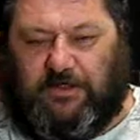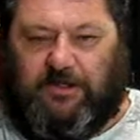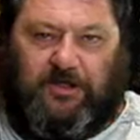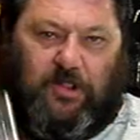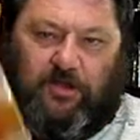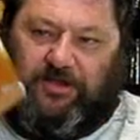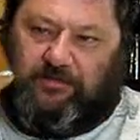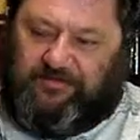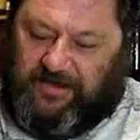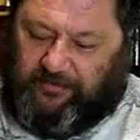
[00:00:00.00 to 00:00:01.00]
a long neck
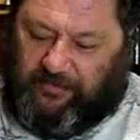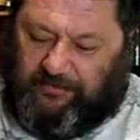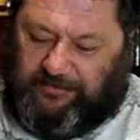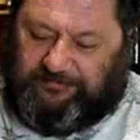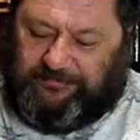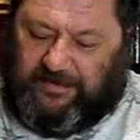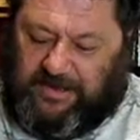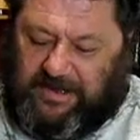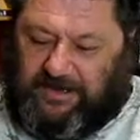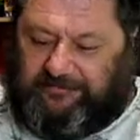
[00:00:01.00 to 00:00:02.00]
with no problem.
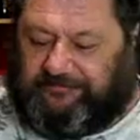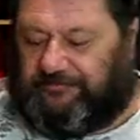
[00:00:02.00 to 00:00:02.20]
Um,